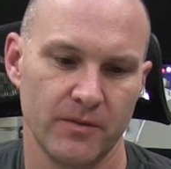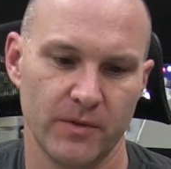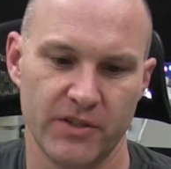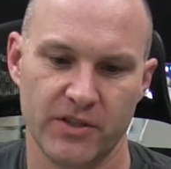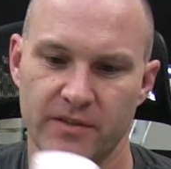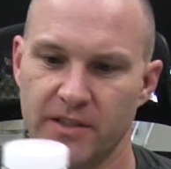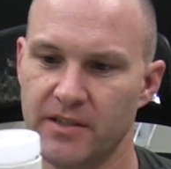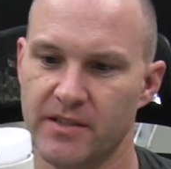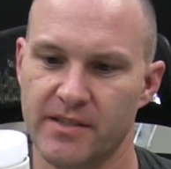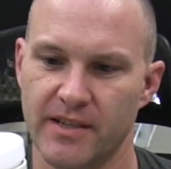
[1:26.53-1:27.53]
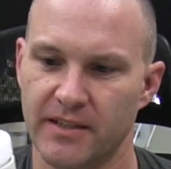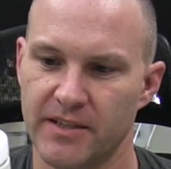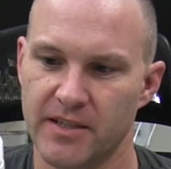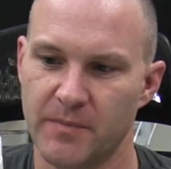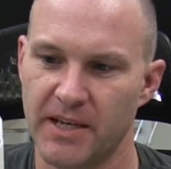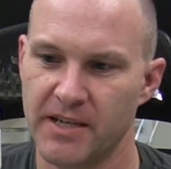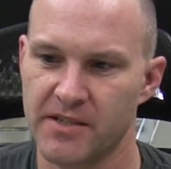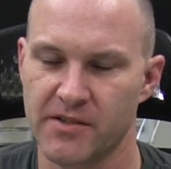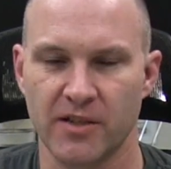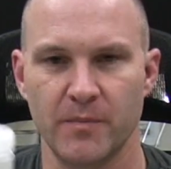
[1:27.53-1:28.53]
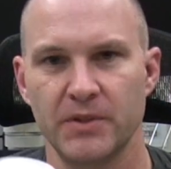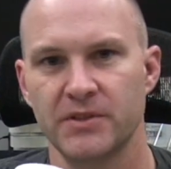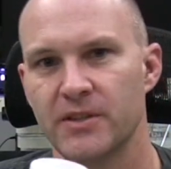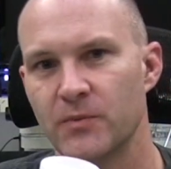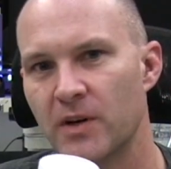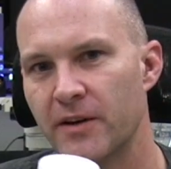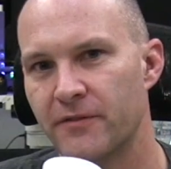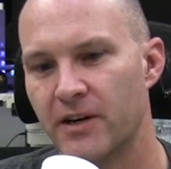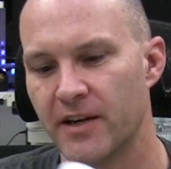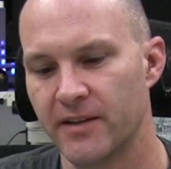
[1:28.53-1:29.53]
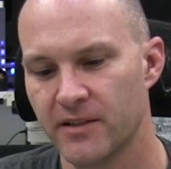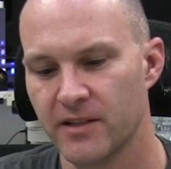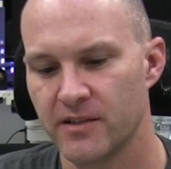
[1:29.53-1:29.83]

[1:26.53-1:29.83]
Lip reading: which is LED based, it's got built-in Wi-Fi.